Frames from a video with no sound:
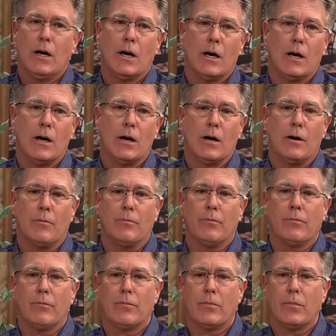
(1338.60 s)

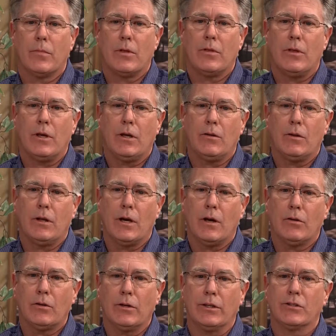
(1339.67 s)
Um, the, the
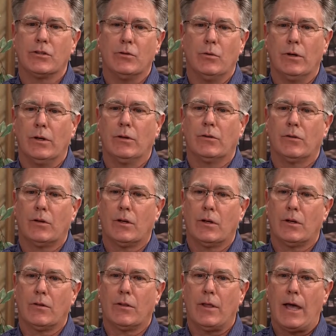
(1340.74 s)
other issue is
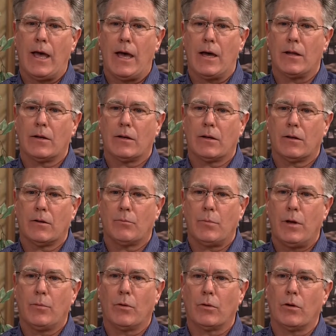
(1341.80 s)
that
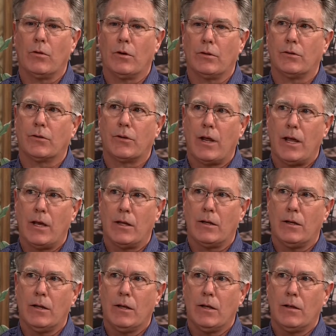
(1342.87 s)
people don't
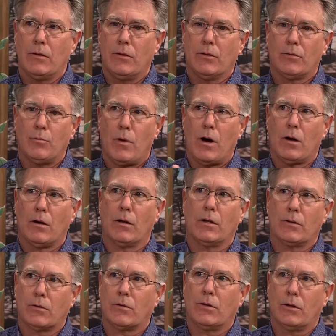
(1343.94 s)
understand this model
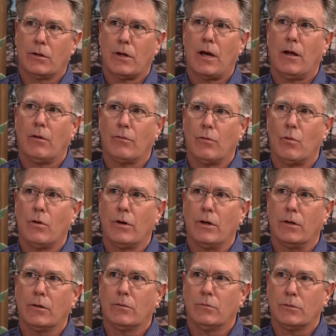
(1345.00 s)
that's in
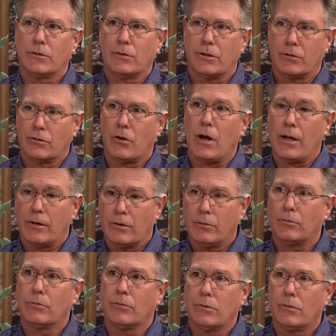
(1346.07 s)
California, which they're trying
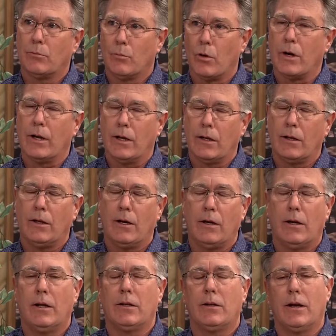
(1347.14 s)
to, to bring it
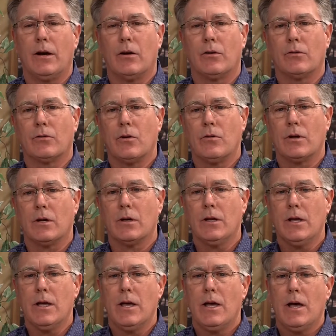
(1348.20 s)
into Arizona,
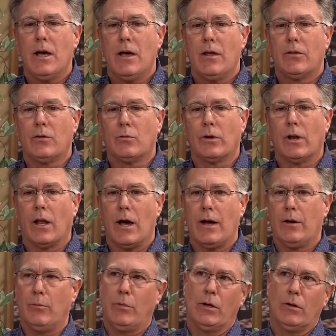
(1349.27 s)
the
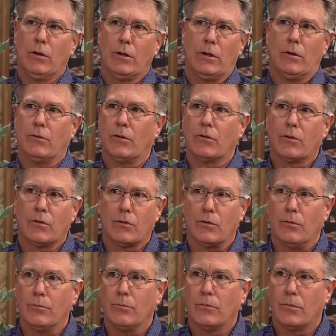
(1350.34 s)
reliability of the
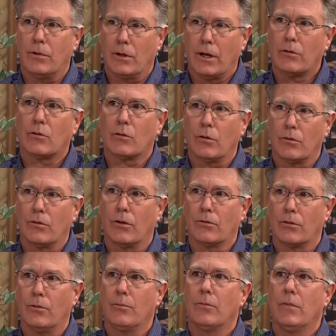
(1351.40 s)
system, the electrical
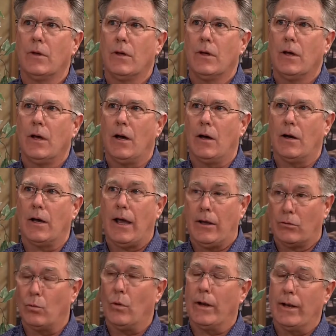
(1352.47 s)
system, uh,
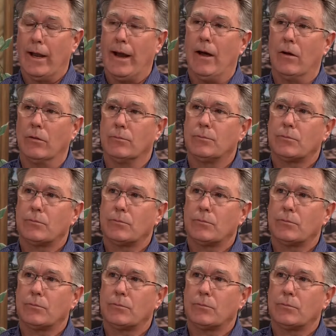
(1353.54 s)
has went down.